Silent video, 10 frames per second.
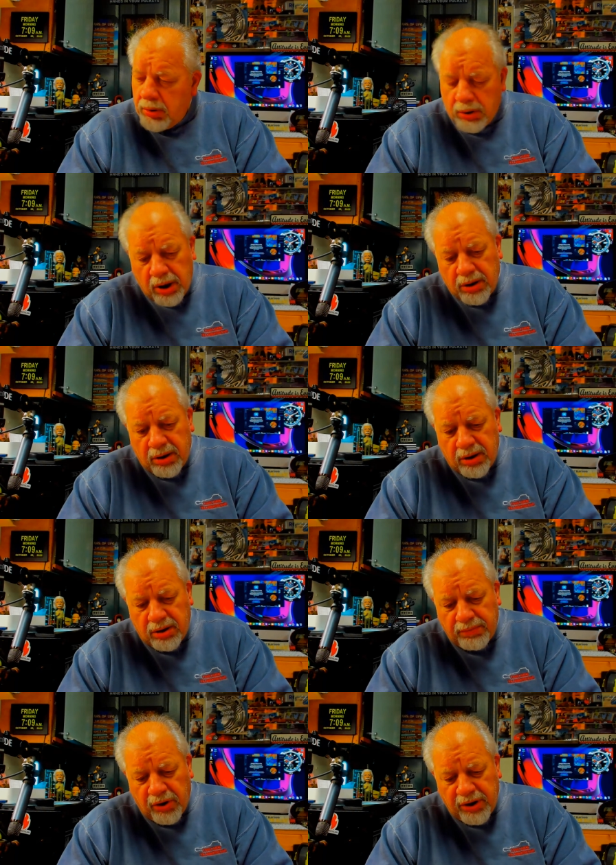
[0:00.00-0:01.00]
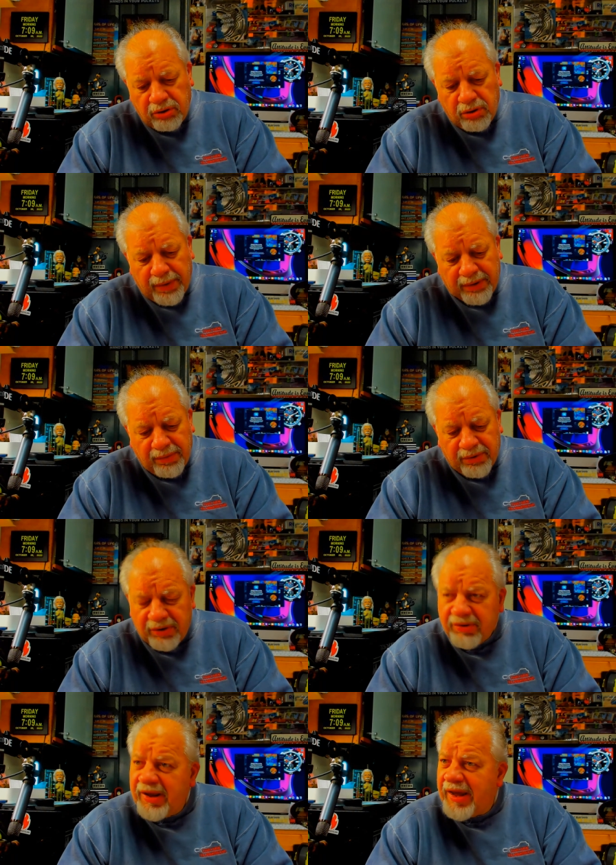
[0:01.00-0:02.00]
Good morning, YouTube by
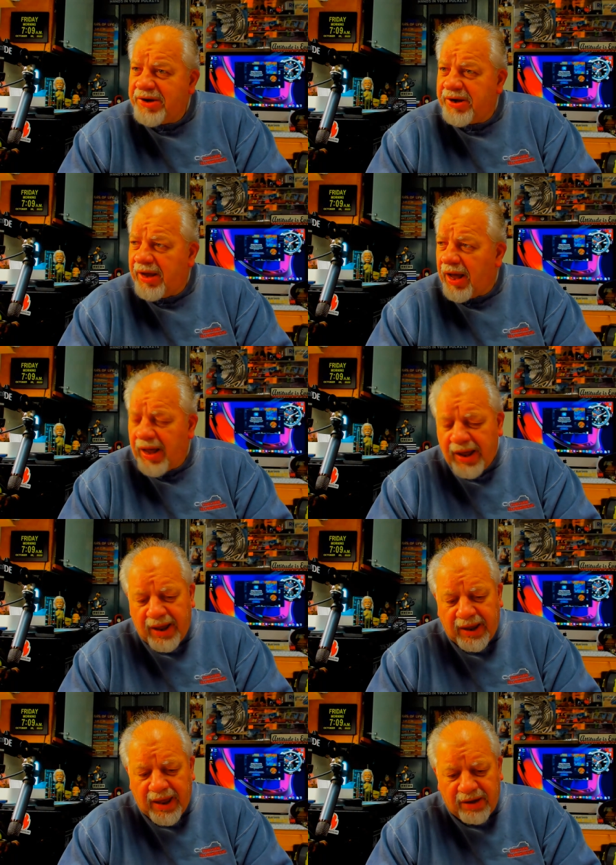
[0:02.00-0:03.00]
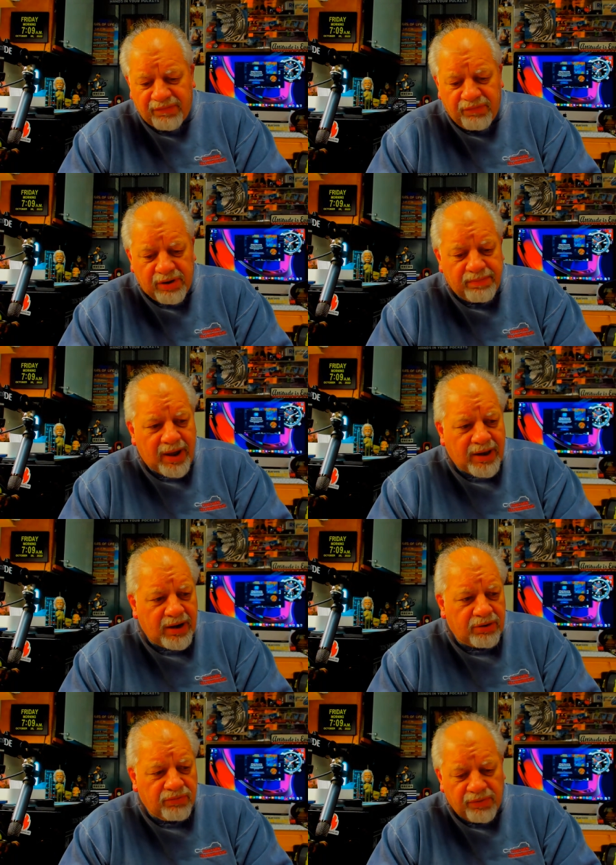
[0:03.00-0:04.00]
Smokers. TGIF. We made
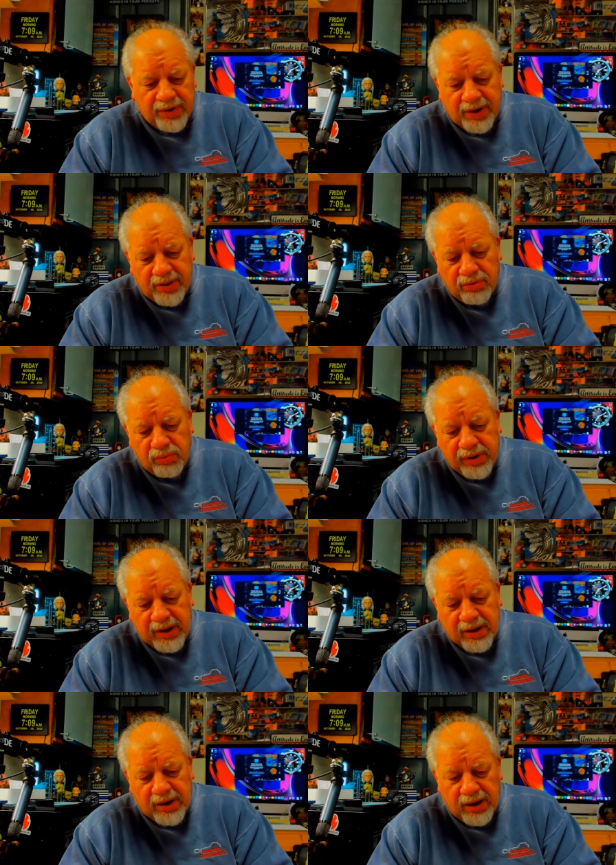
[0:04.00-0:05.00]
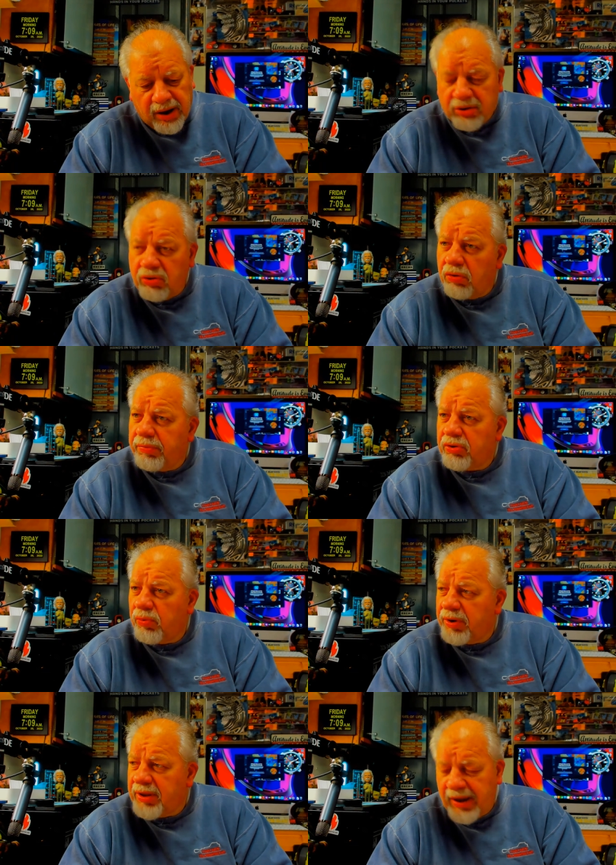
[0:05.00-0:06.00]
it through another week, October
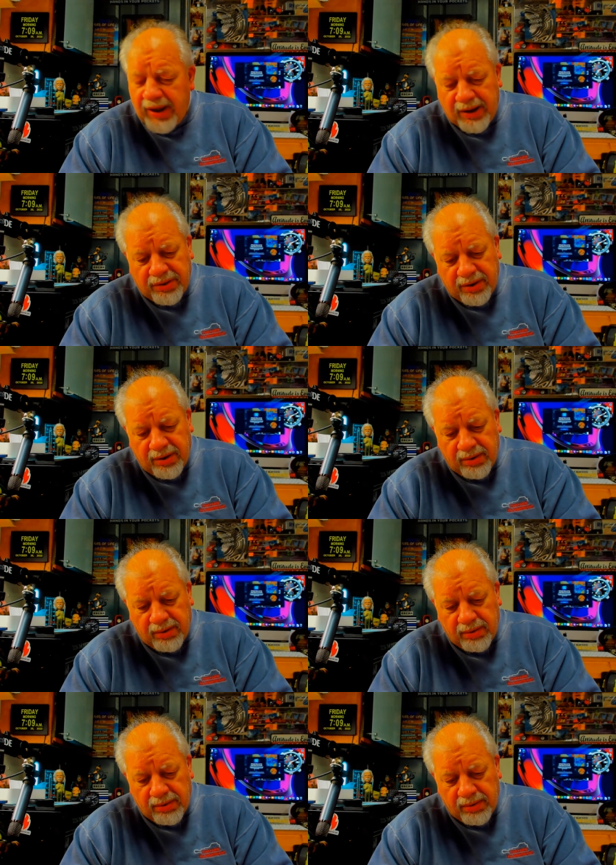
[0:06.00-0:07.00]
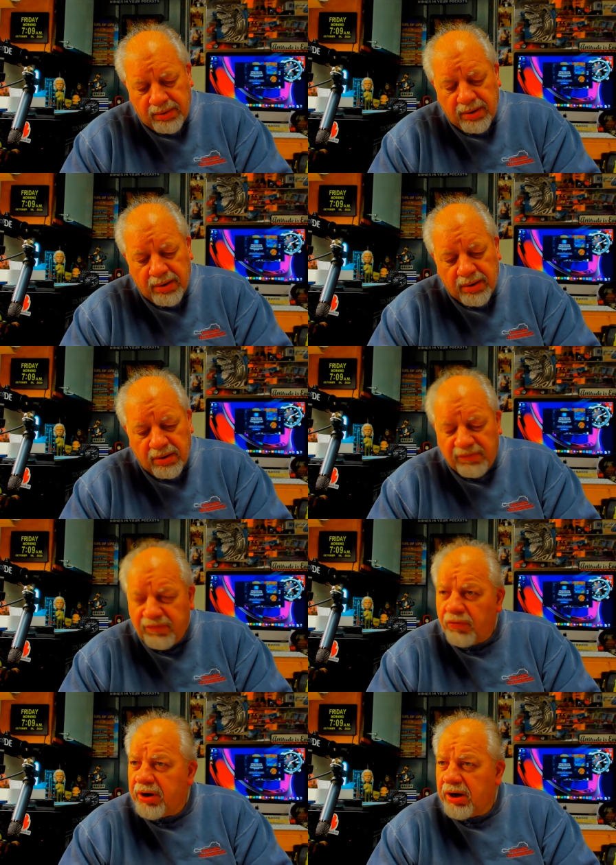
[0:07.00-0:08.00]
28th.
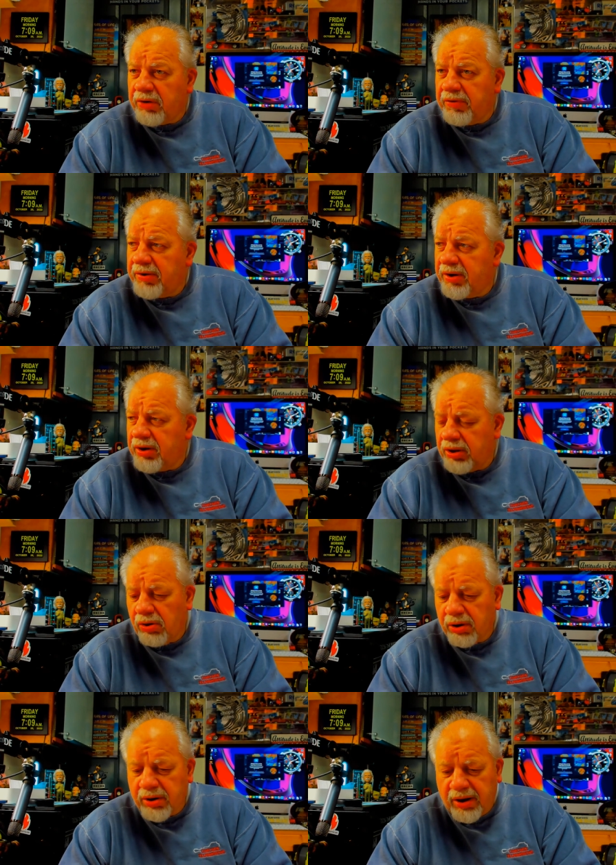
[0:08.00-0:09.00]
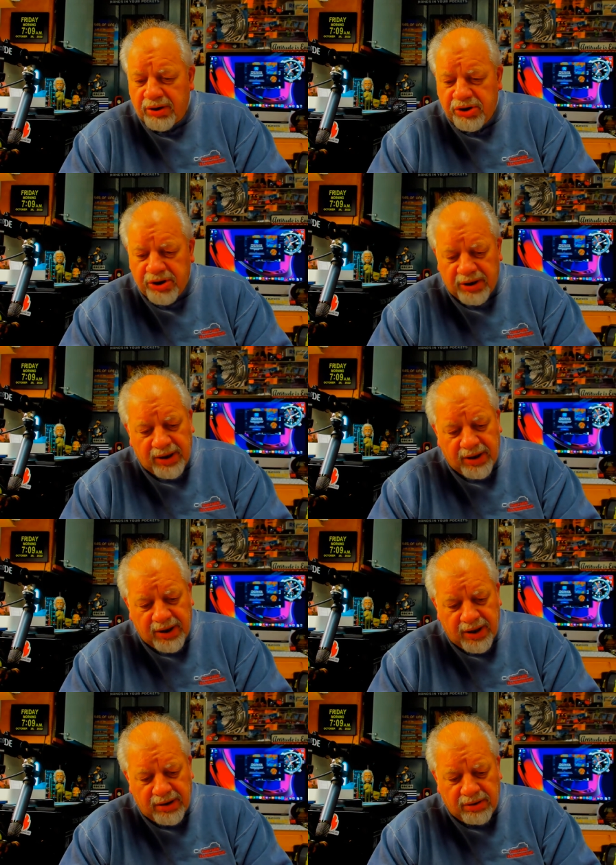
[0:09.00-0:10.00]
40 degrees in New York. Got chilly
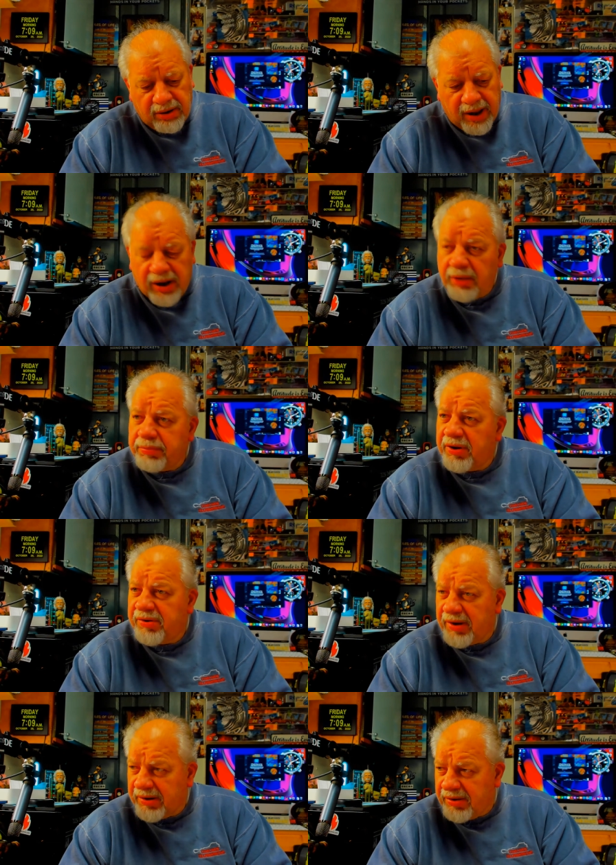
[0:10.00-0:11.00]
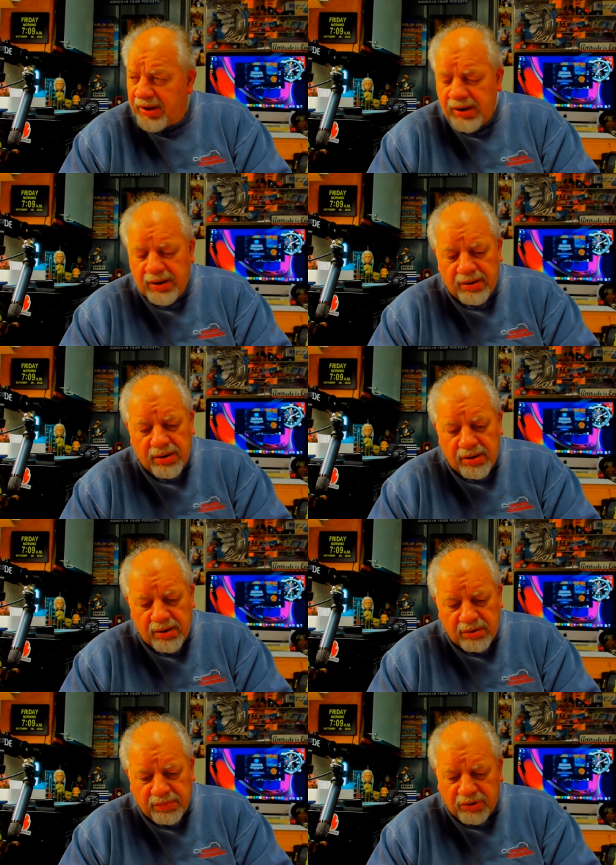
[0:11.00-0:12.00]
again. Heading up to 60.
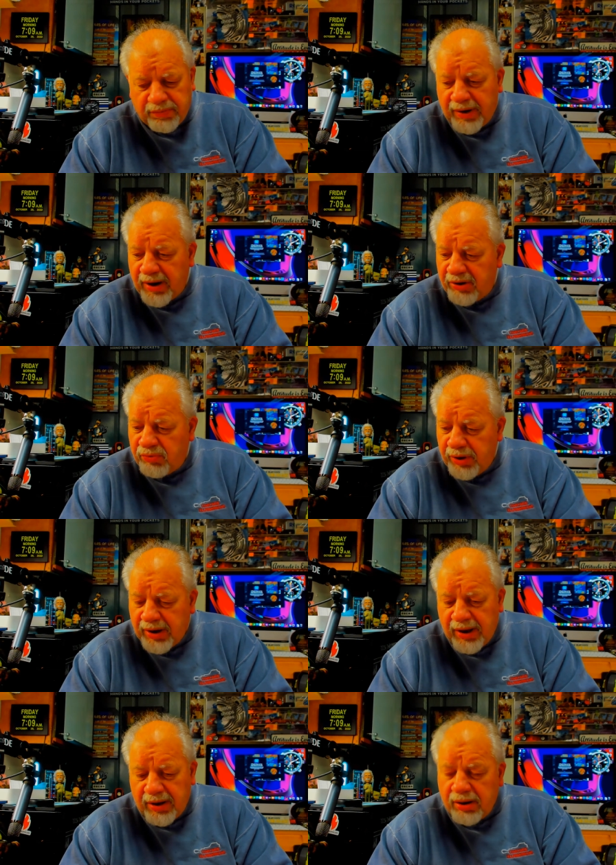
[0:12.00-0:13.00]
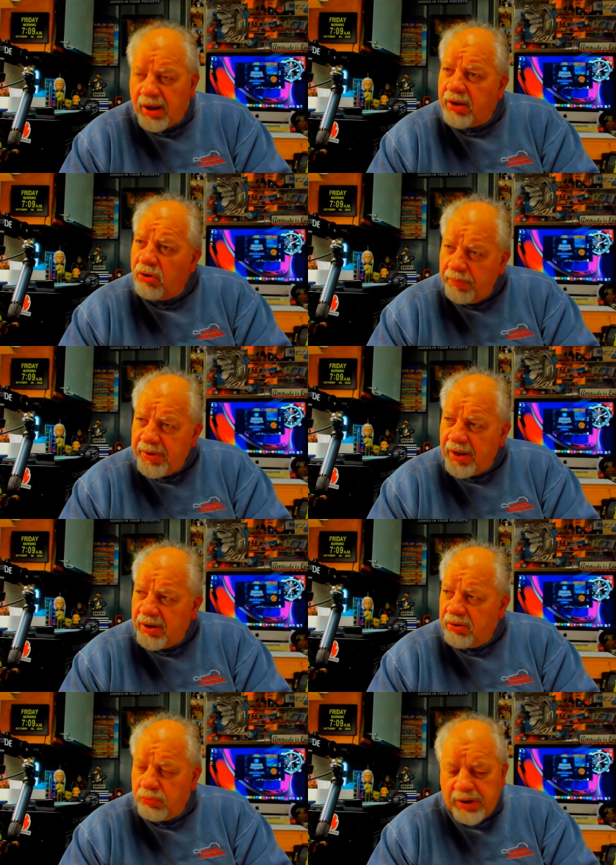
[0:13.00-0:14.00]
Supposed to be a nice weekend. I hope you had a
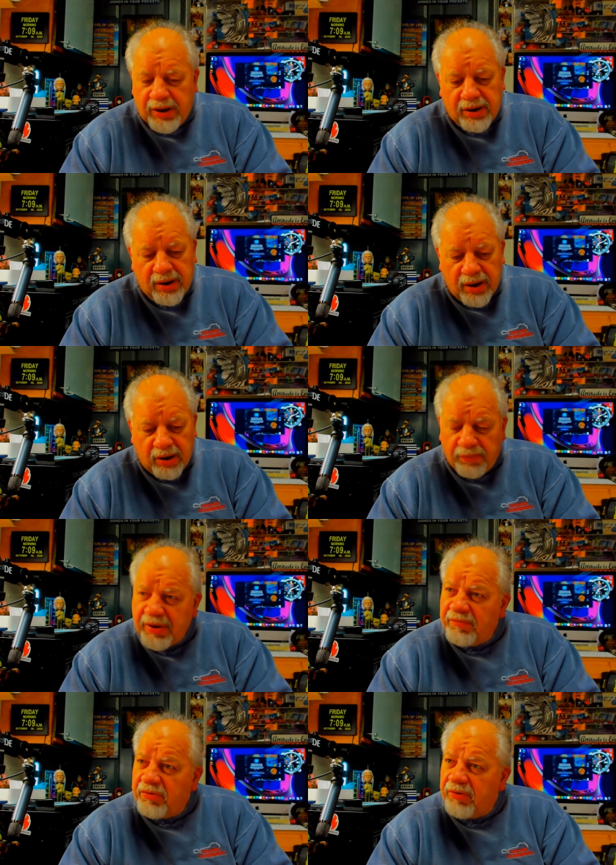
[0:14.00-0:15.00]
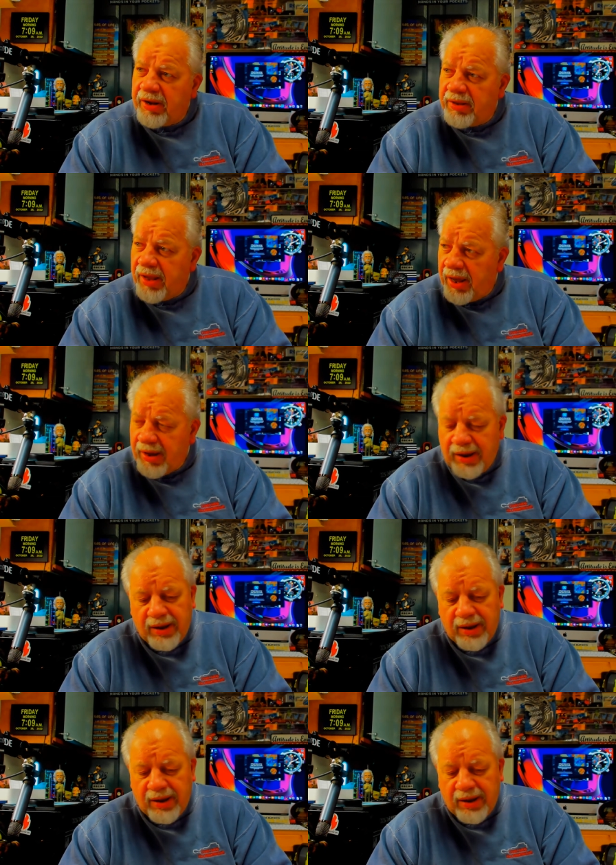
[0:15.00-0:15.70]
good week. I hope you have a great day.